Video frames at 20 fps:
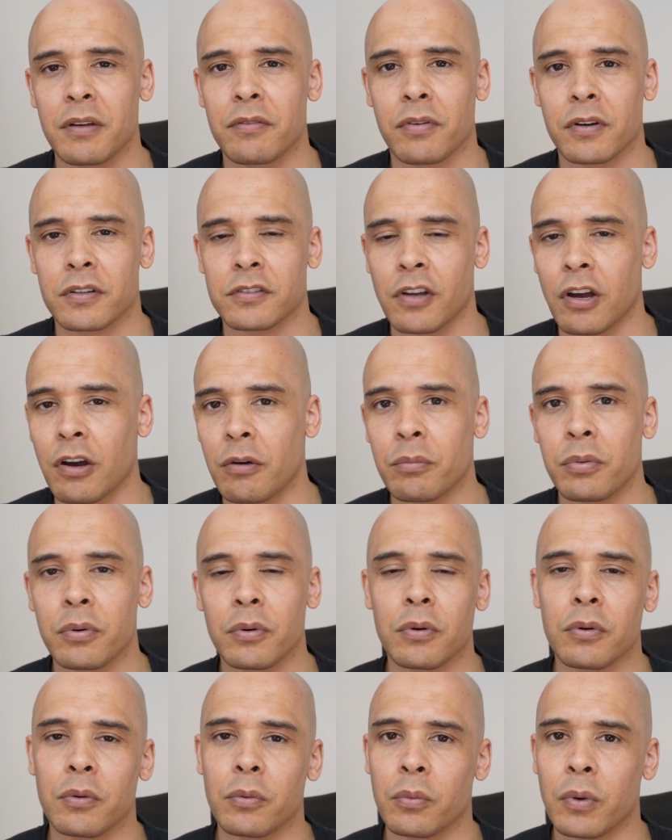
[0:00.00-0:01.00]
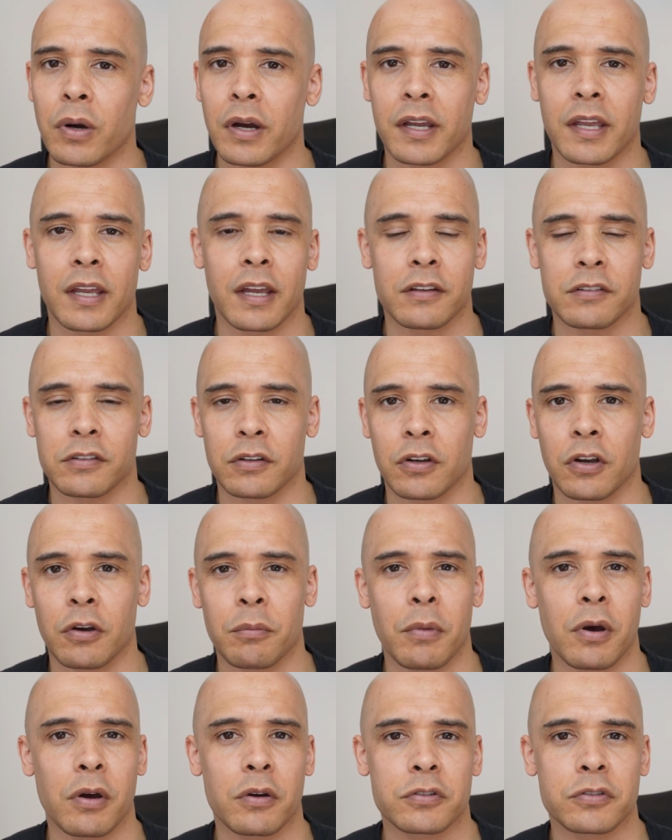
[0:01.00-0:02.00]
for example, working as a
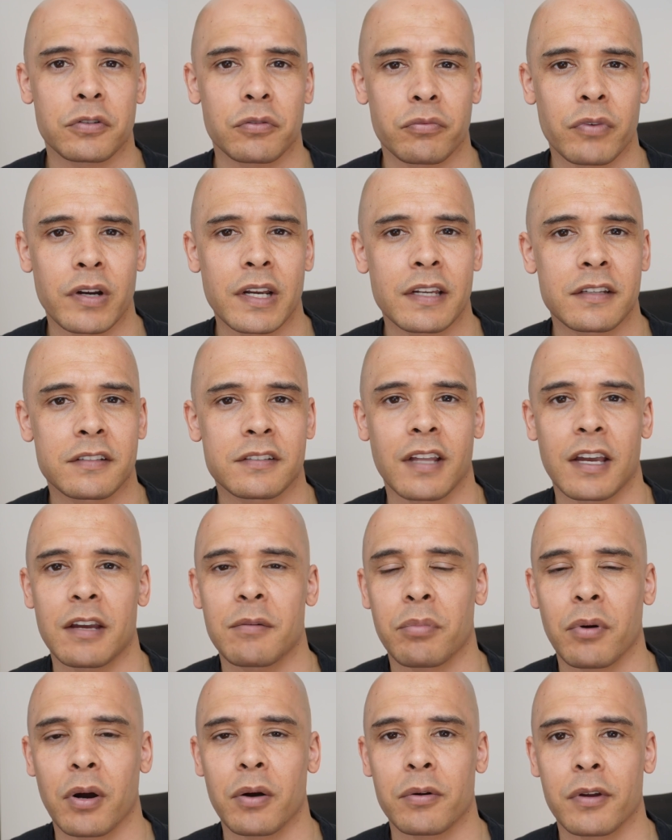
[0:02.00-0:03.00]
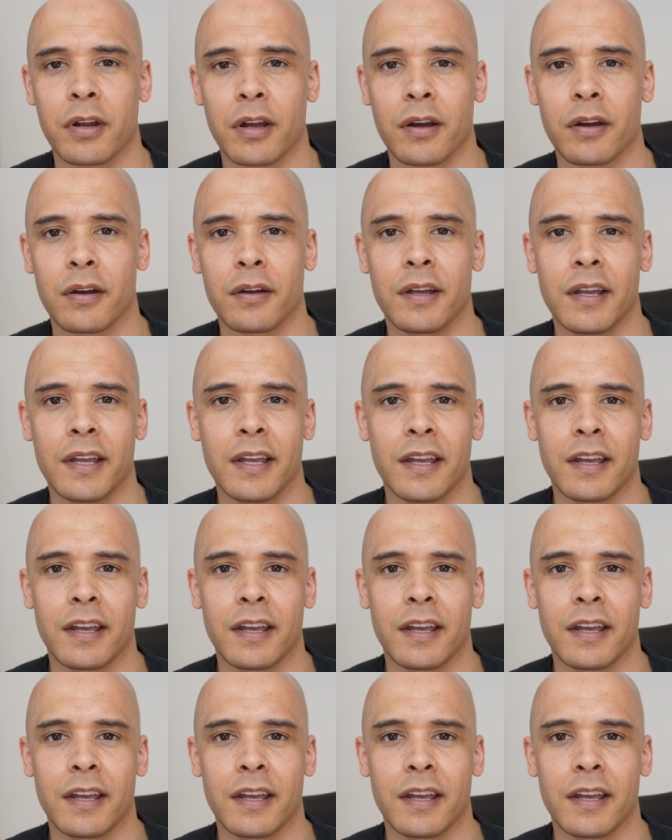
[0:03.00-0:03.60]
commercial real estate broker.